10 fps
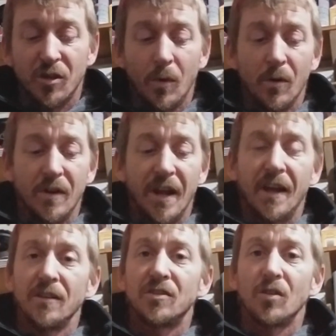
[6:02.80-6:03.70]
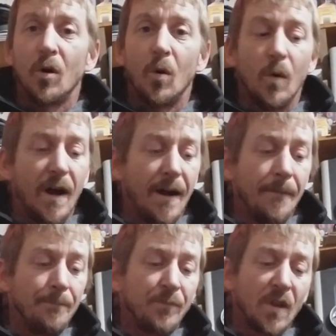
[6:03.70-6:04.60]
that we were digging. So
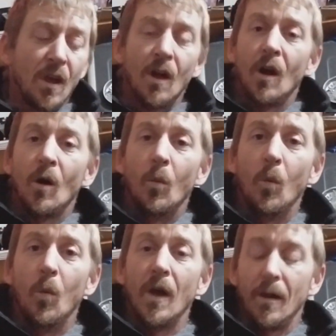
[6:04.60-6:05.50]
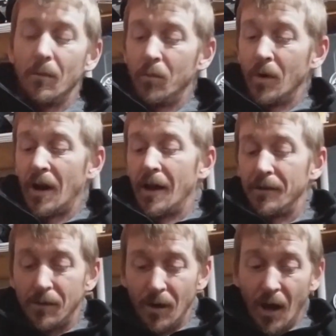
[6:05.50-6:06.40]
when
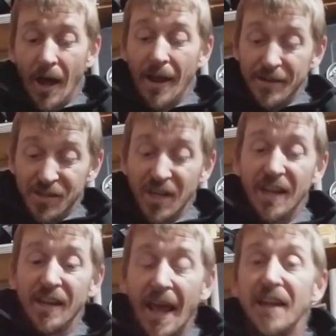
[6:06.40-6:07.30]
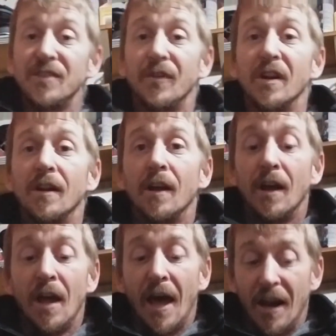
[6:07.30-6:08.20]
I had seen the edge of it,
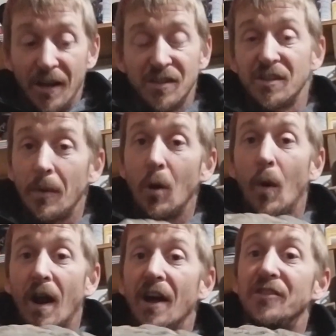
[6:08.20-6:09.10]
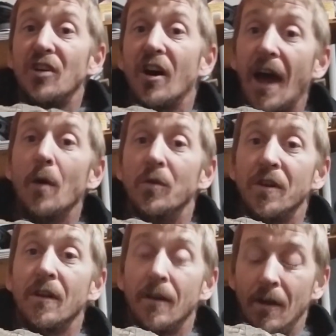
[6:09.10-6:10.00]
and this is about what I dug
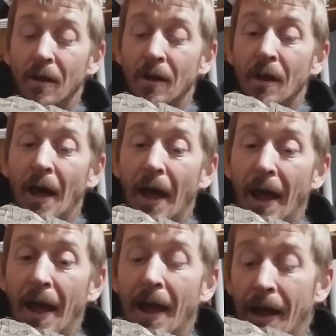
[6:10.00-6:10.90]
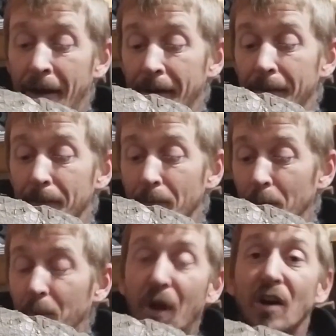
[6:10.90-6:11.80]
out, and
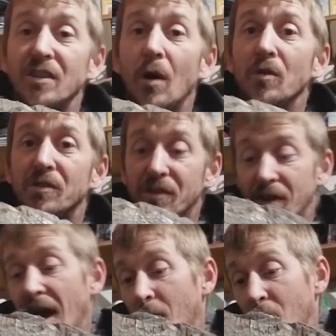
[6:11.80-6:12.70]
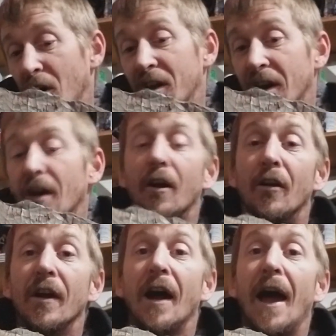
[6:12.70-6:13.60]
because I was at work and in a
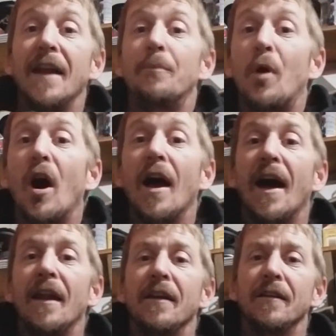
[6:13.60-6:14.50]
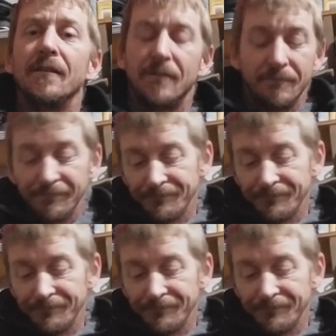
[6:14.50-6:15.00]
hurry, I had to pry on it, and